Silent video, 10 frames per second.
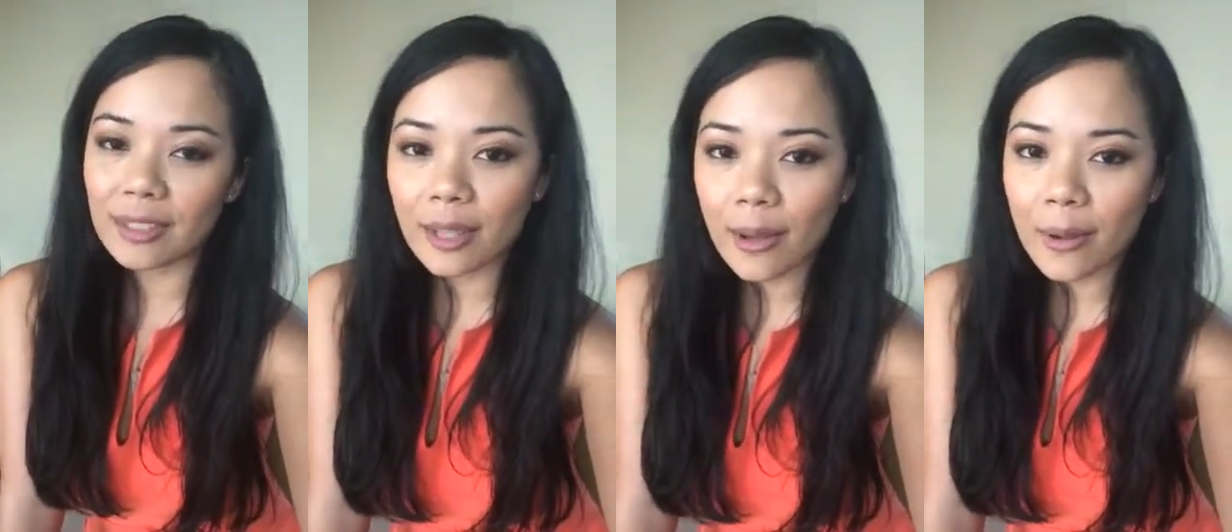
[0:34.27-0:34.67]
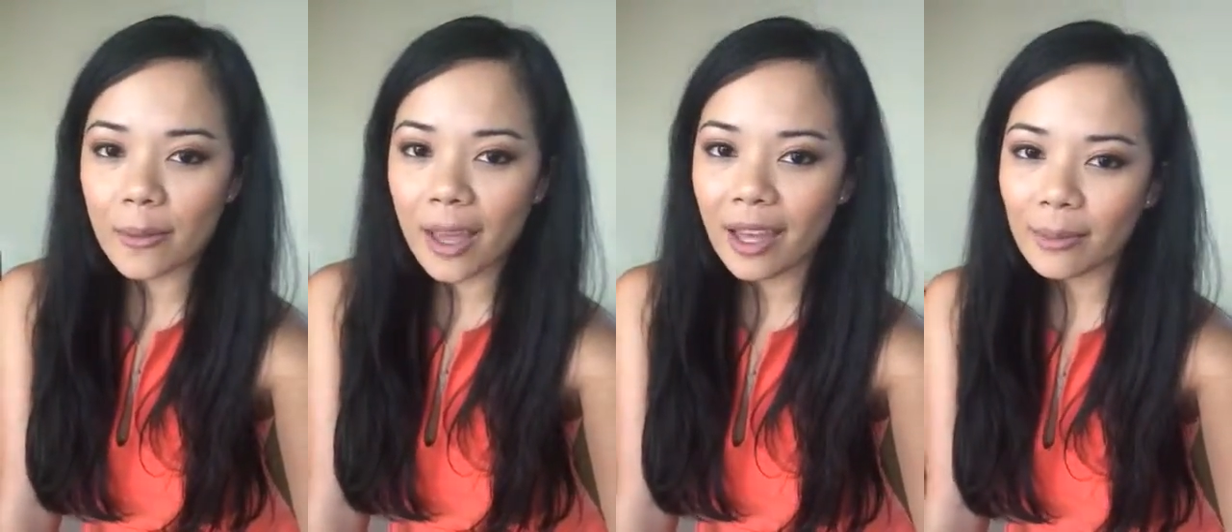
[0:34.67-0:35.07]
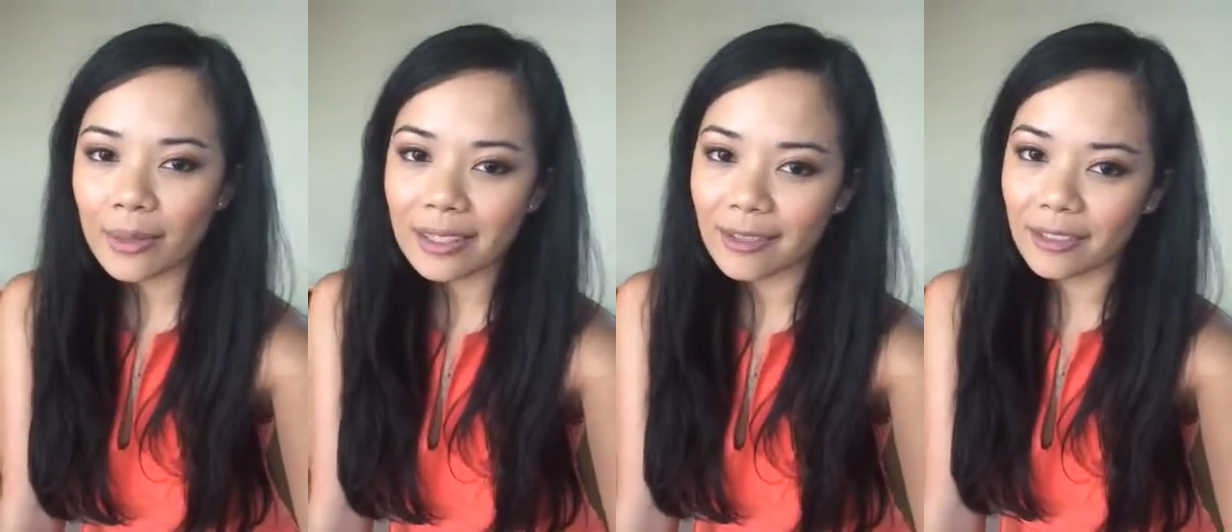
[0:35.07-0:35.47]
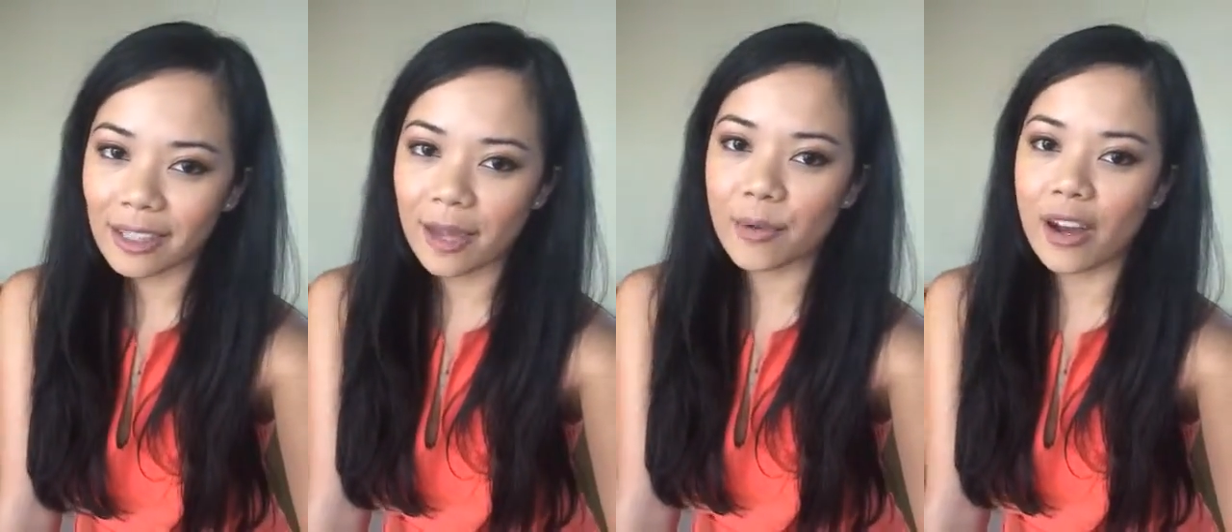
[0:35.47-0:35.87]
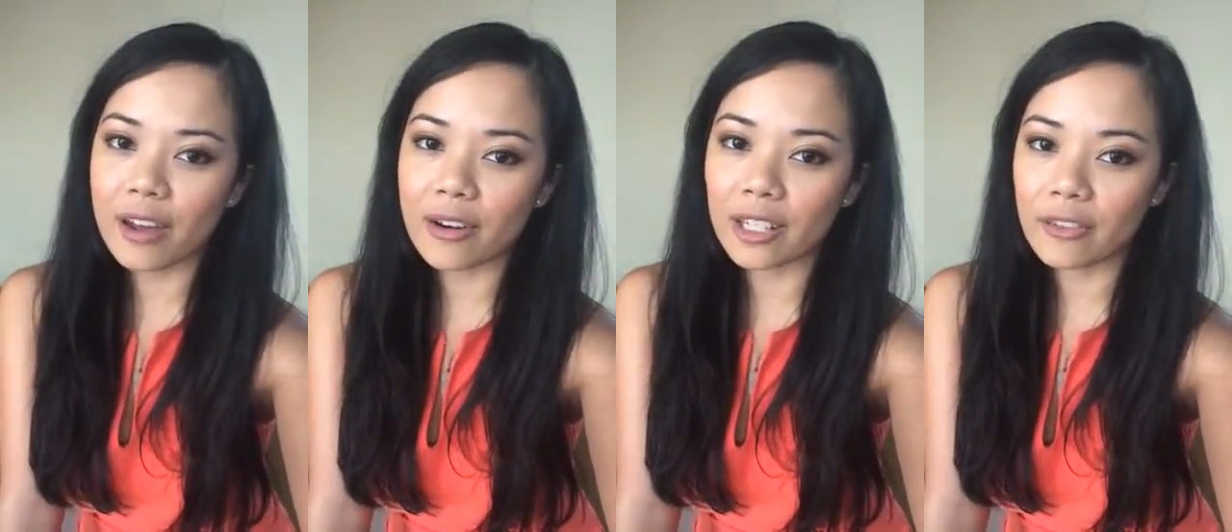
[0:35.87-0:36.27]
So math wasn't really a
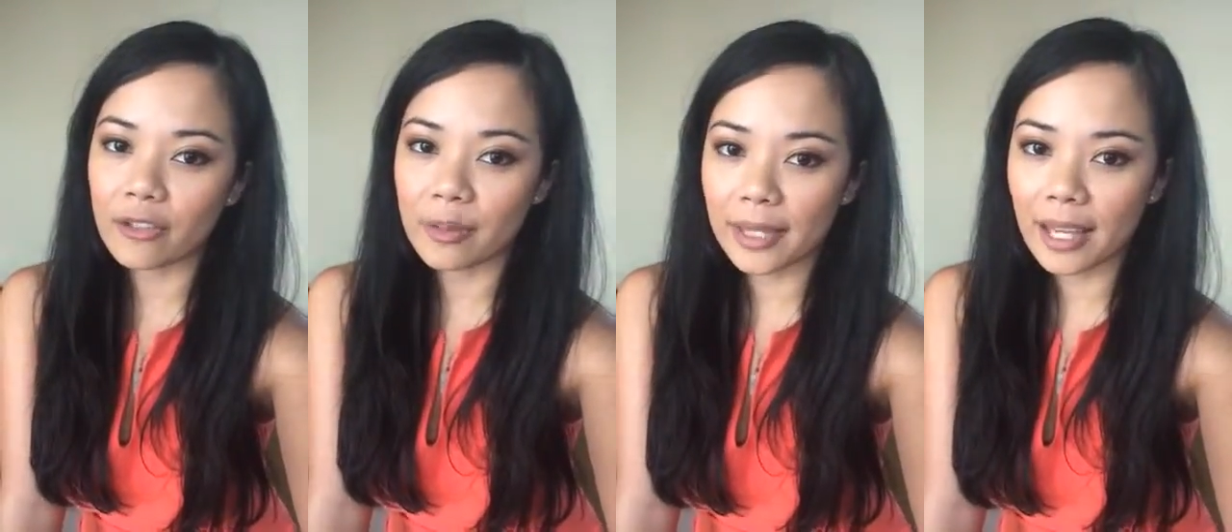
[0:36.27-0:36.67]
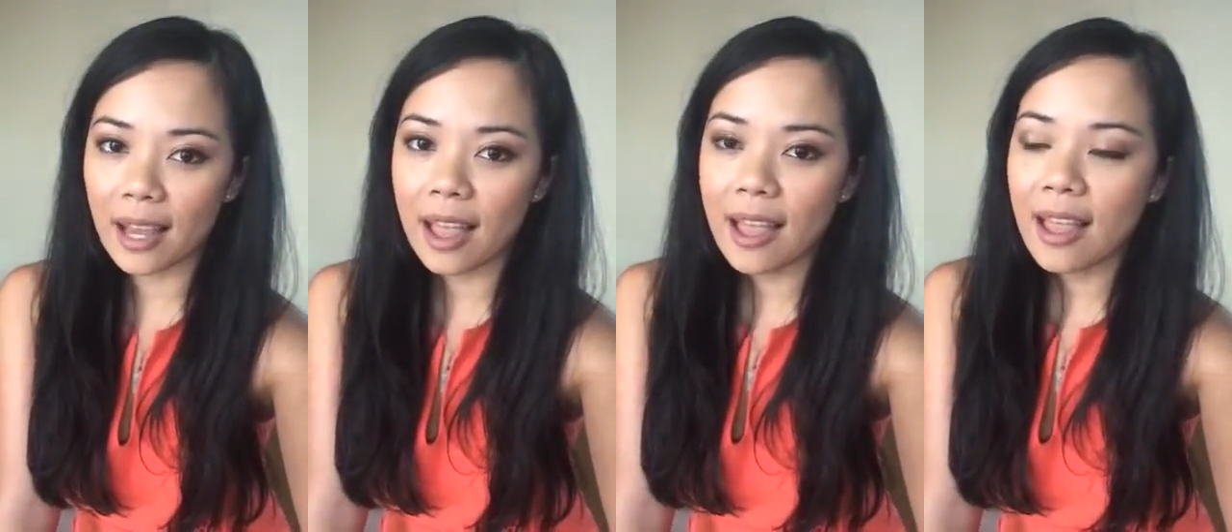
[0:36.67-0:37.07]
priority for me,